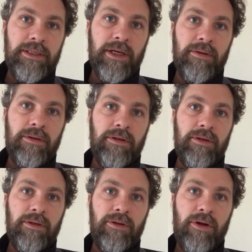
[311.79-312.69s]
So
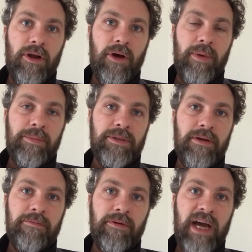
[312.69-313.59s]
look on our
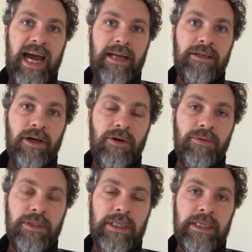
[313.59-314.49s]
website for
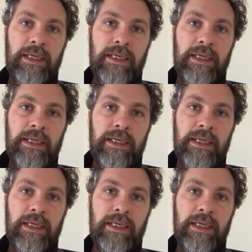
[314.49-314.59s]
Handhold.